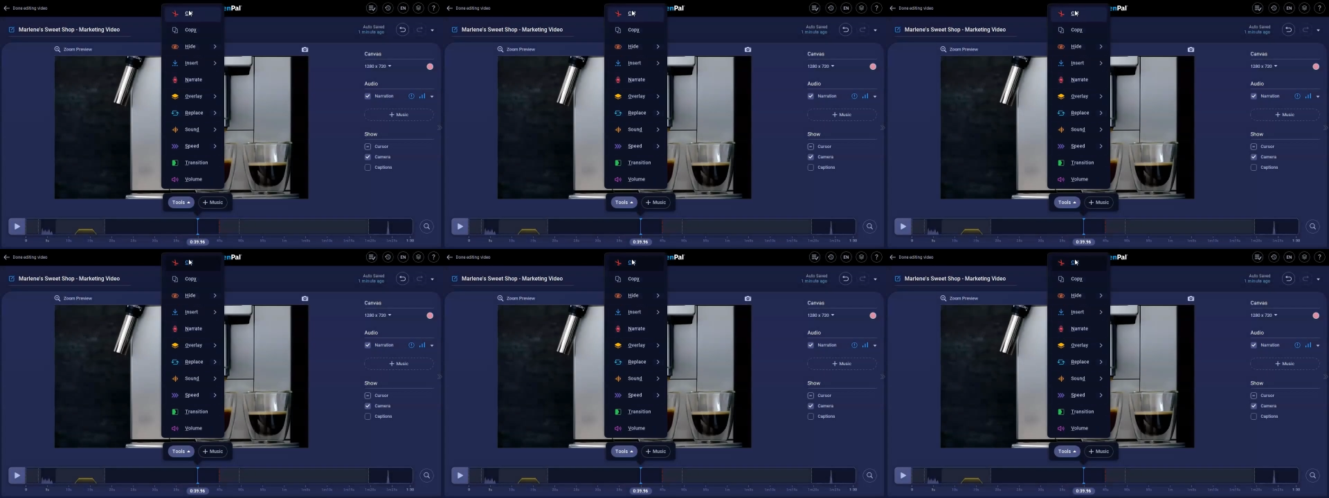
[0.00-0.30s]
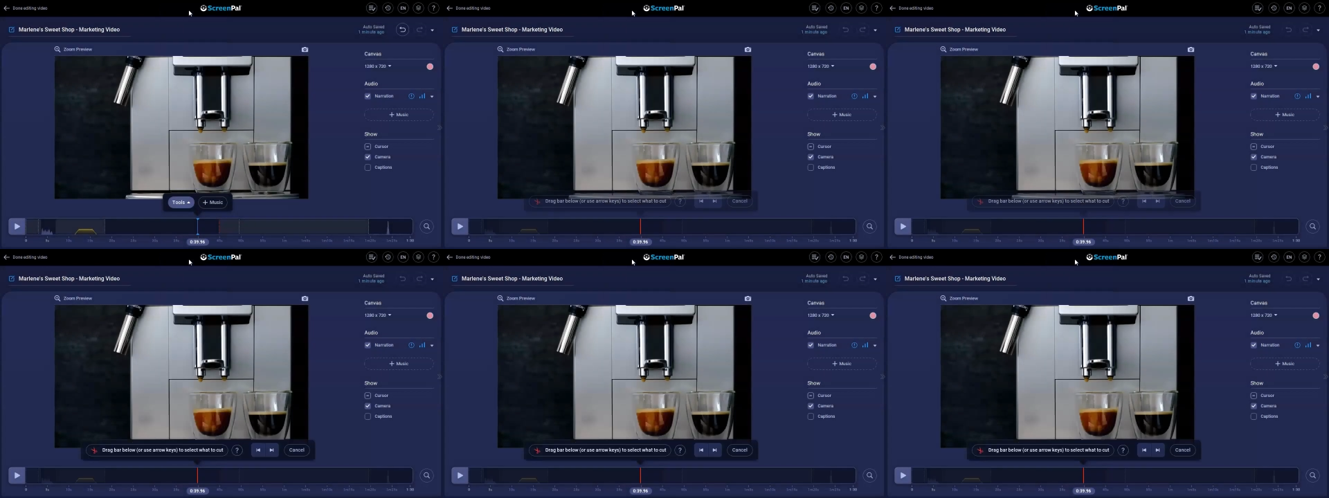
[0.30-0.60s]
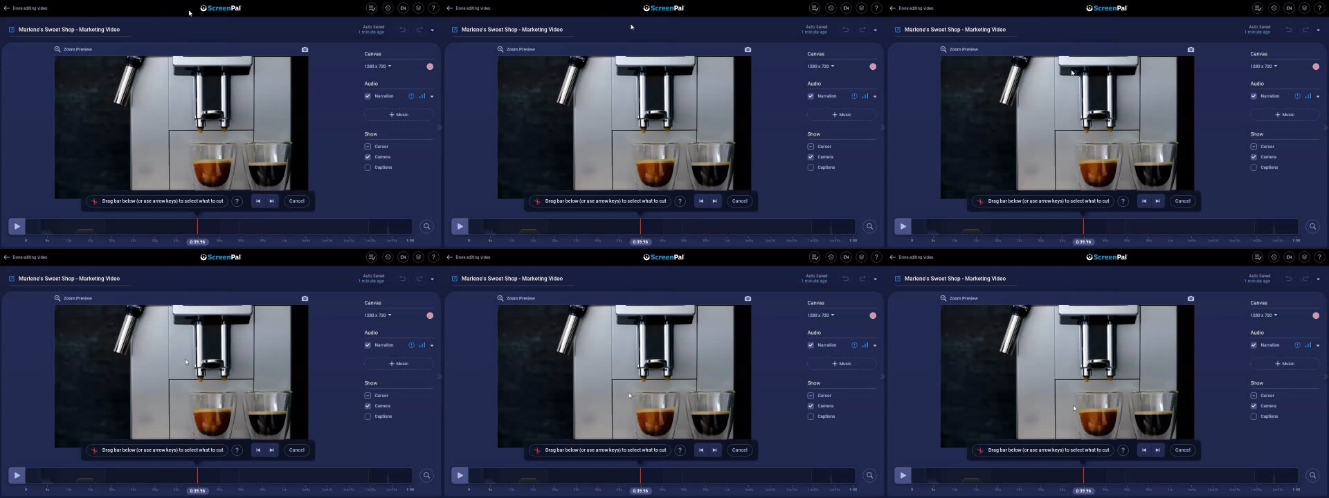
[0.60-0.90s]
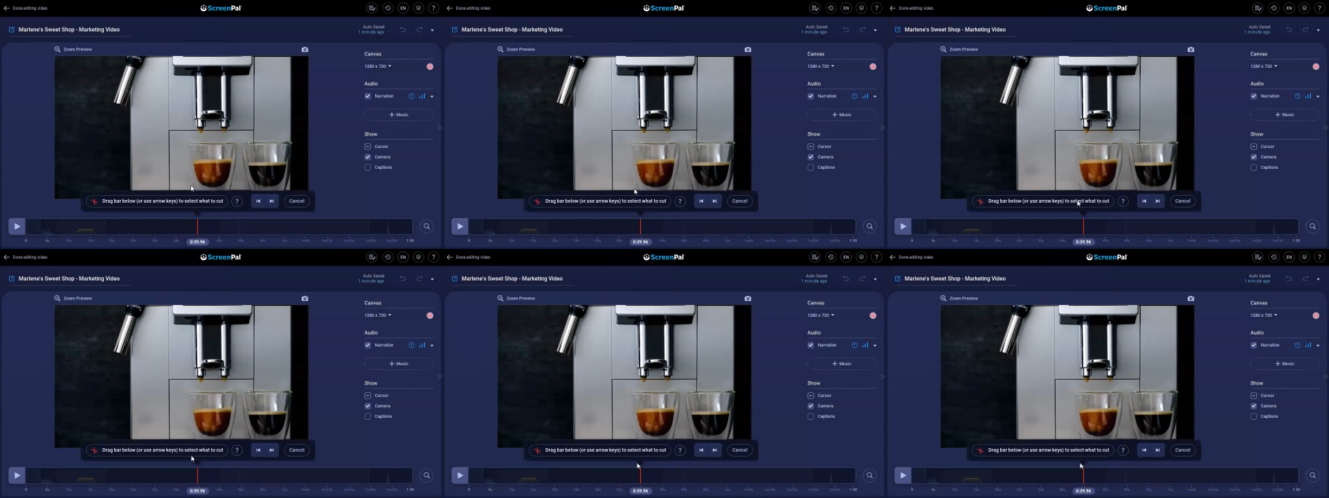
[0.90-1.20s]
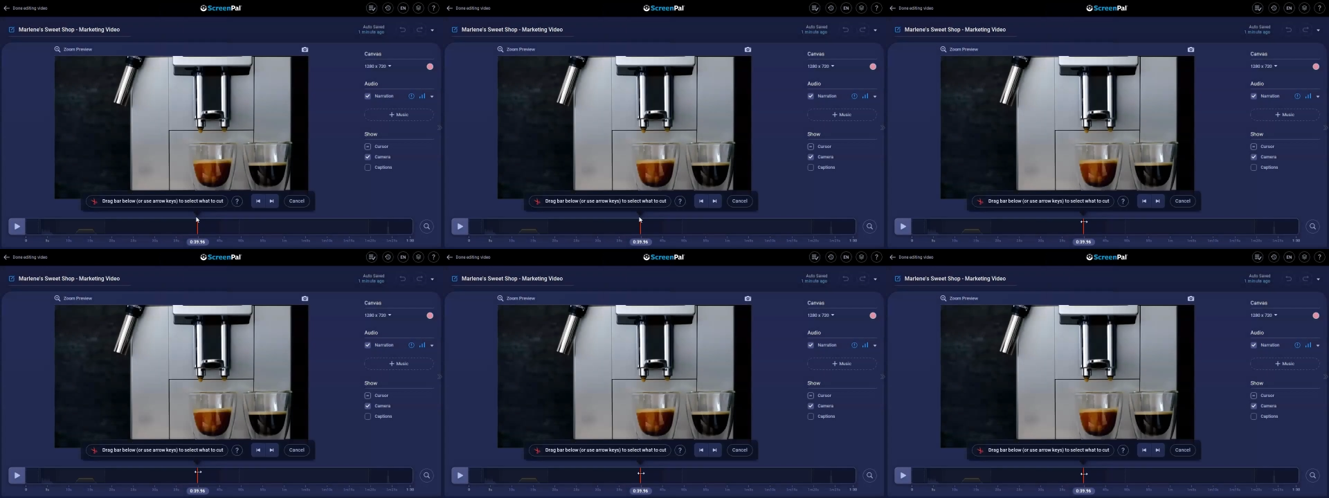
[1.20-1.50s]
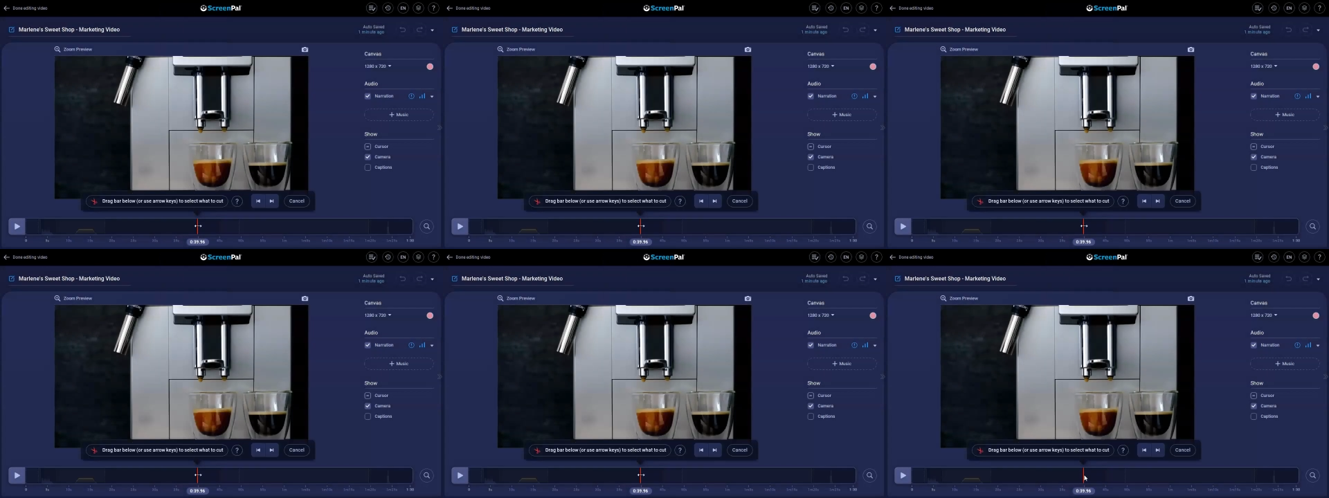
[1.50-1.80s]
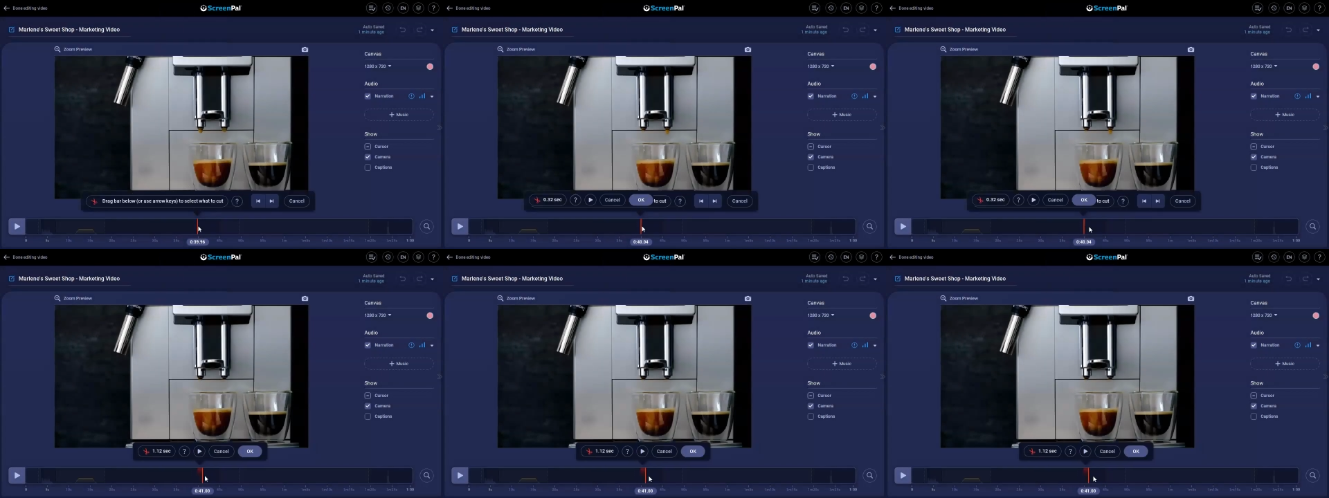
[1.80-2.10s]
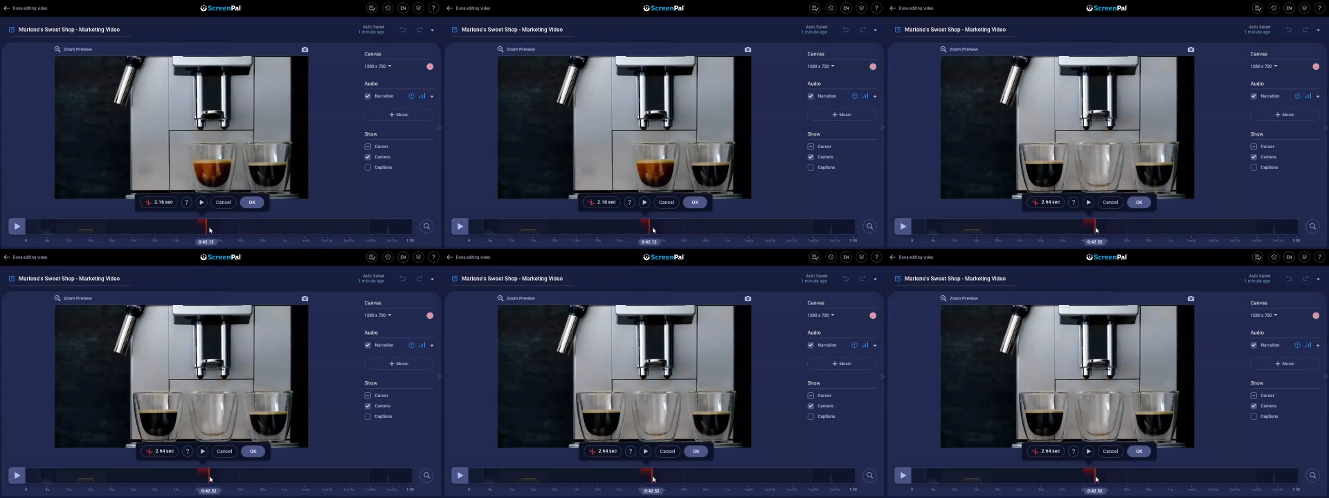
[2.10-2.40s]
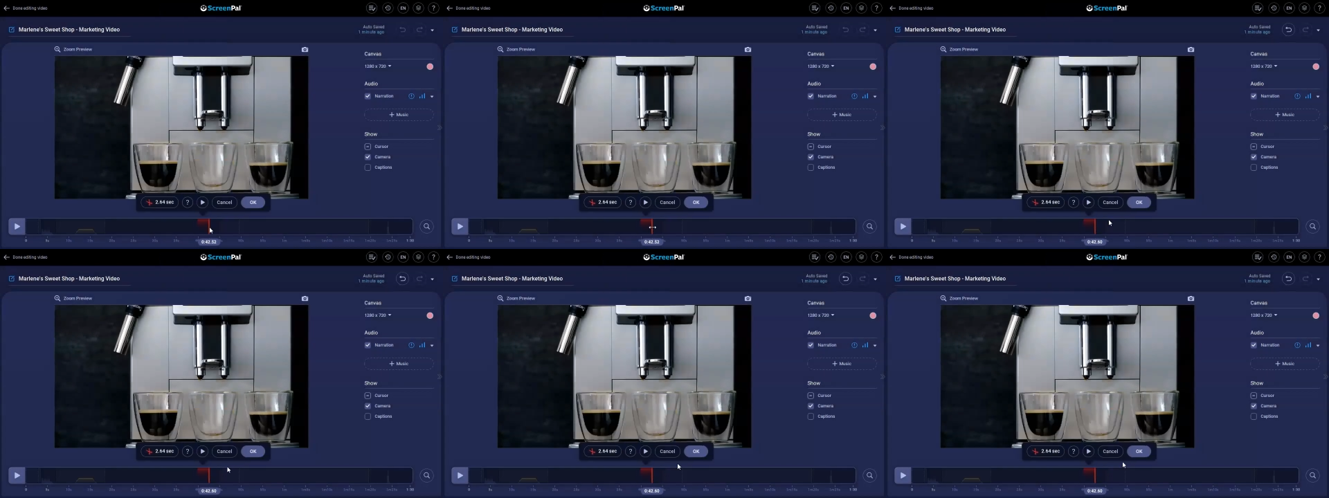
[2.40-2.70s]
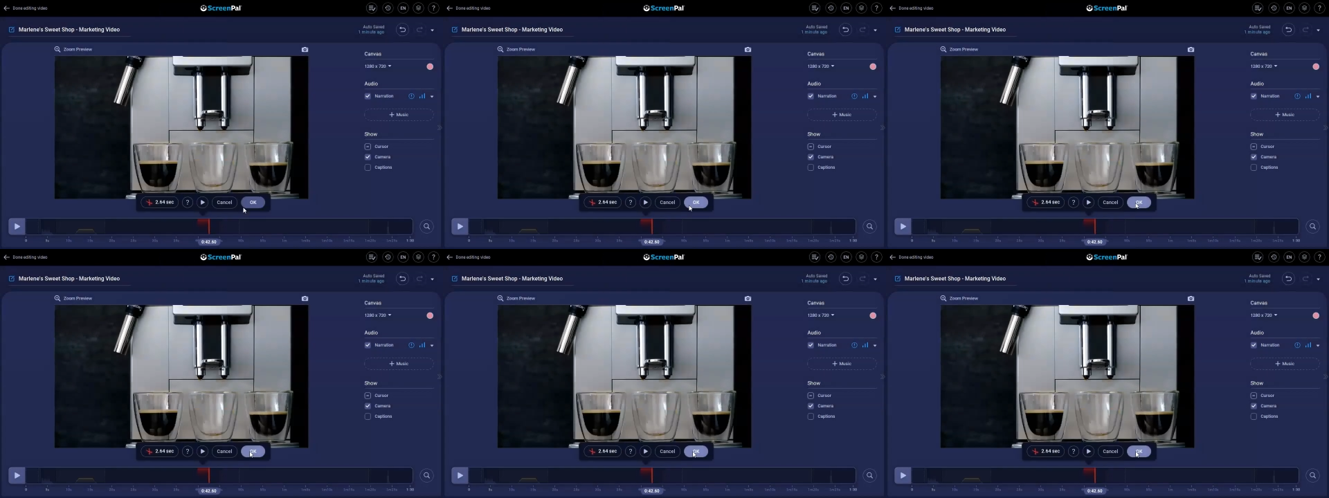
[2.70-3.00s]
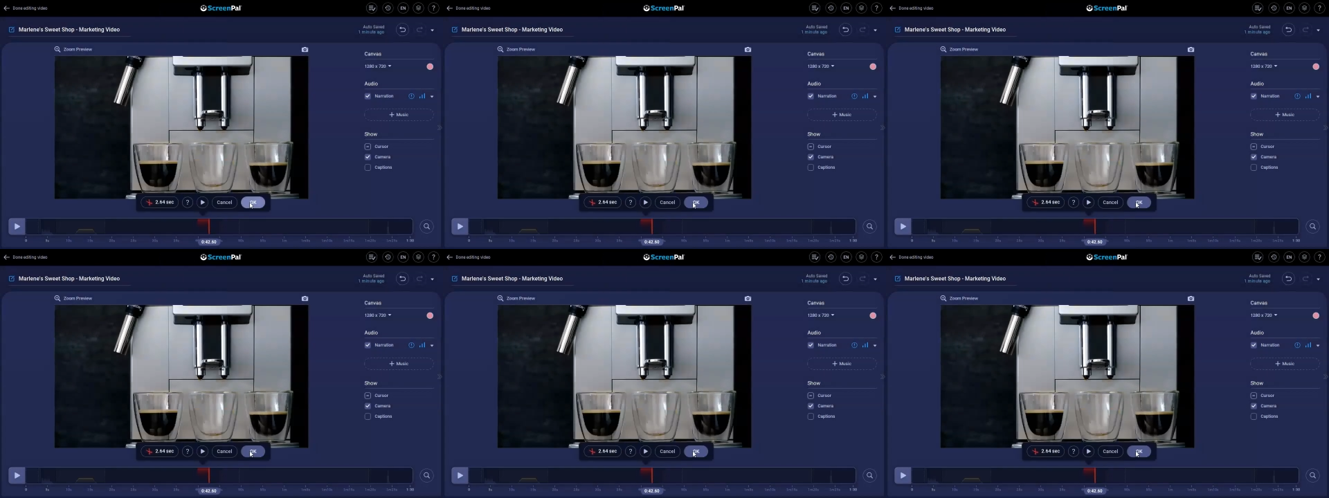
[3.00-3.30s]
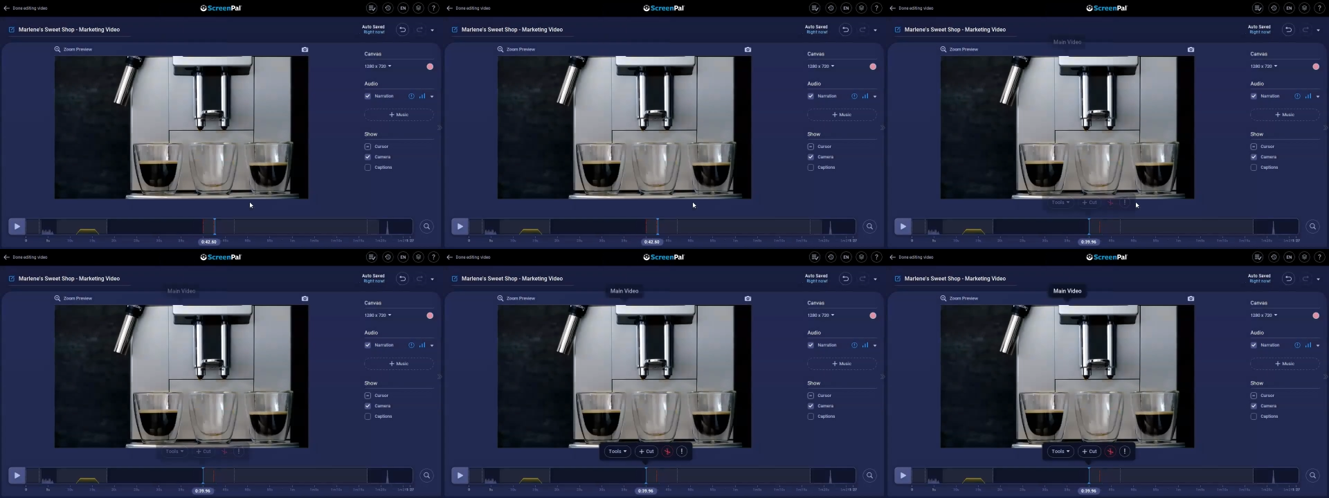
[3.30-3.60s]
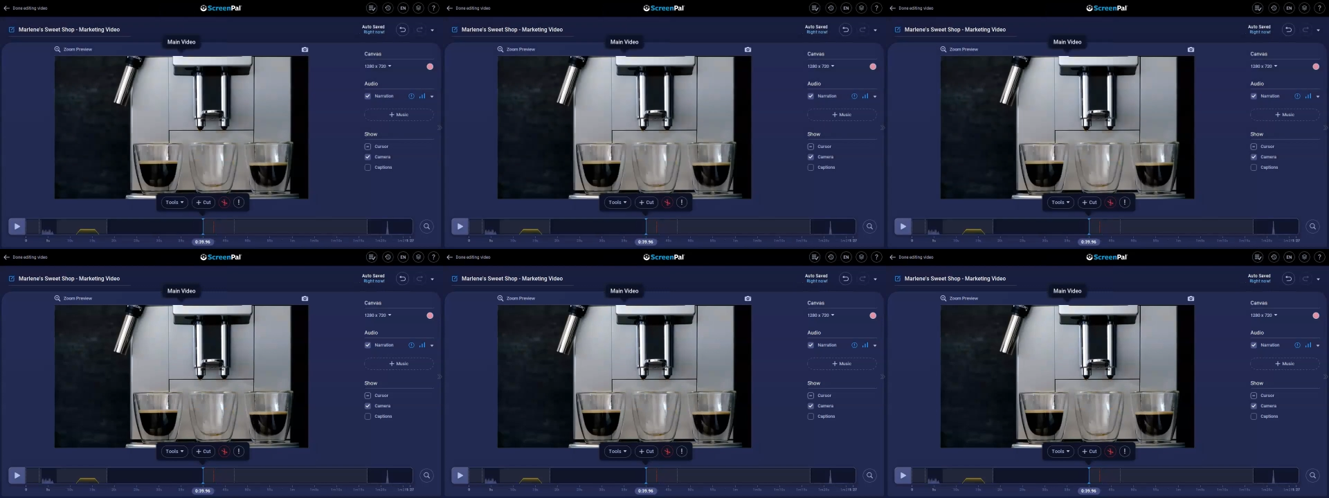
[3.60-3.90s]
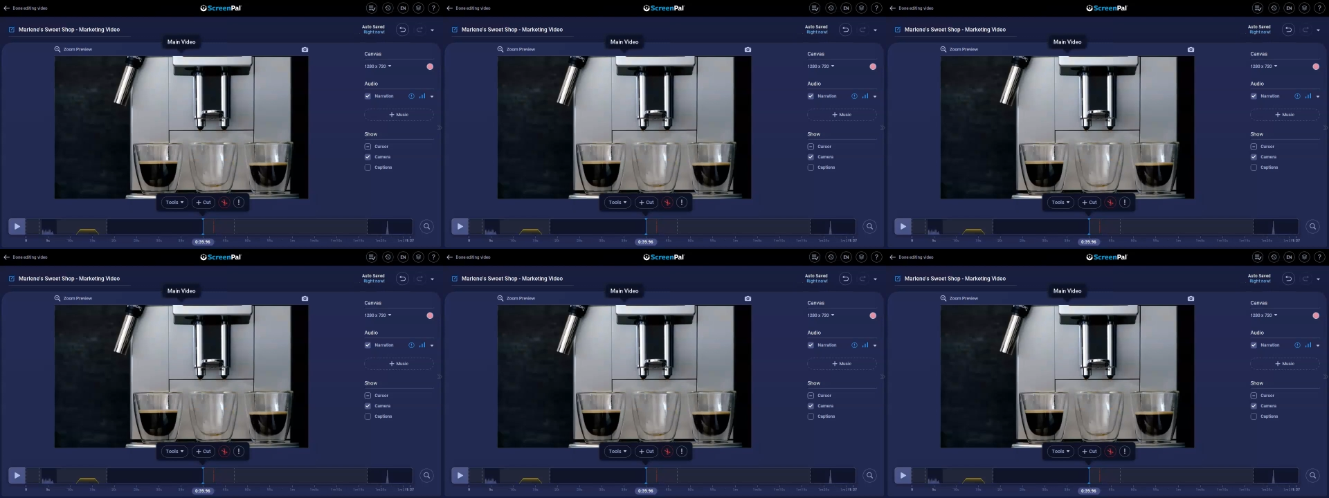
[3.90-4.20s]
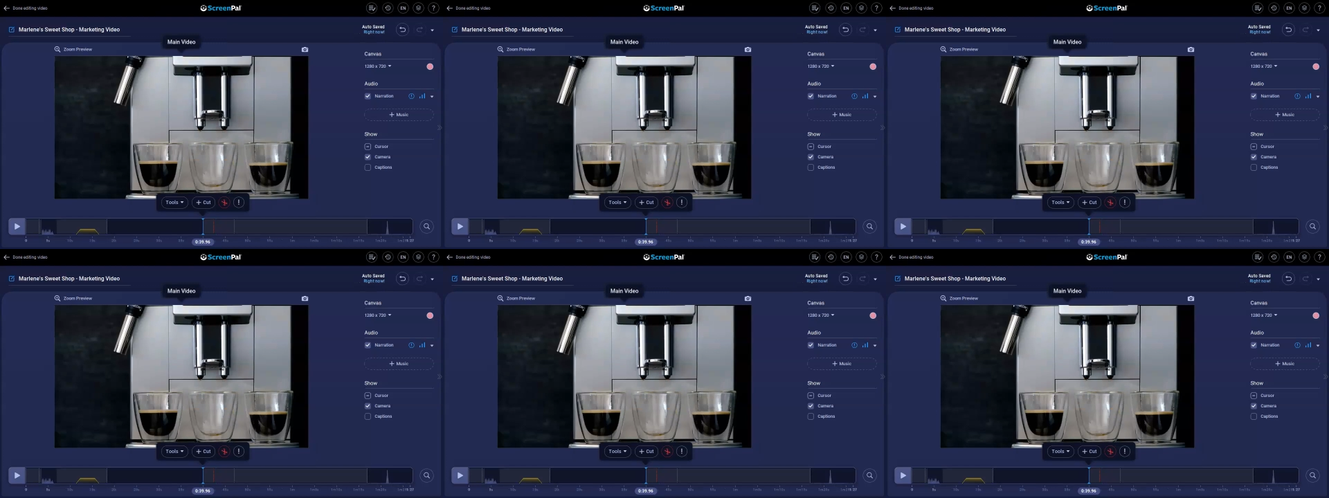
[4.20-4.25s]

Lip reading: No face is visible, so there are no lips to read.